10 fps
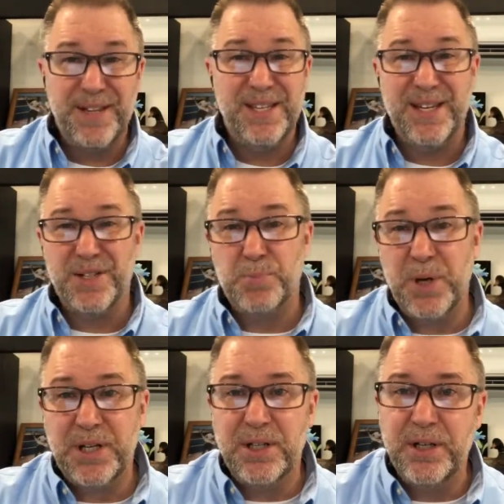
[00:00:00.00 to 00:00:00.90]
I think it's
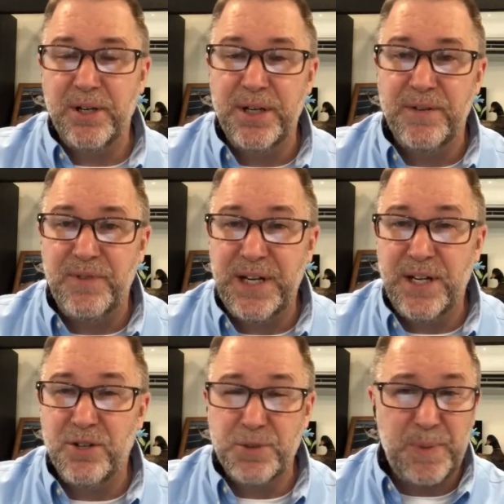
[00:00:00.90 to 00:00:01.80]
pretty clear in the
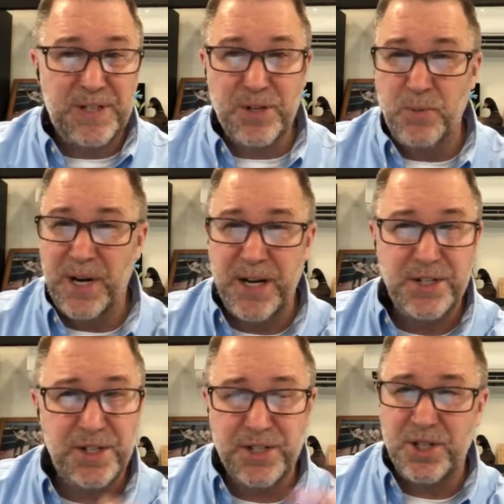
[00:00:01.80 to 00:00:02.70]
video, especially when I
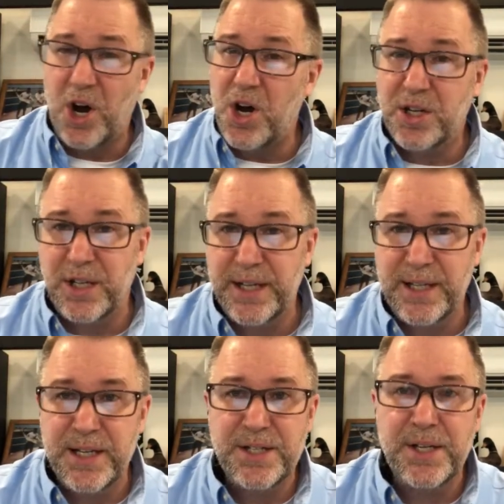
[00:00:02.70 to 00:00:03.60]
just talk like
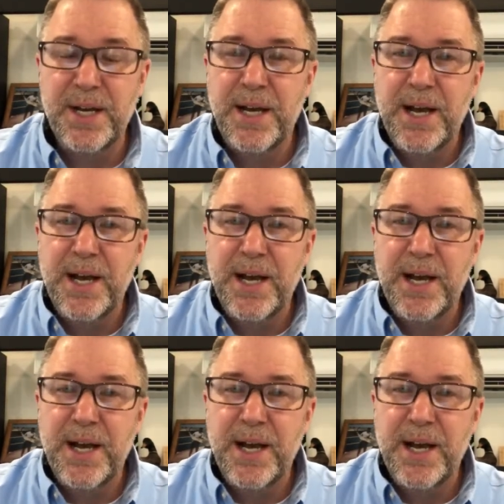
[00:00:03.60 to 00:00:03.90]
this.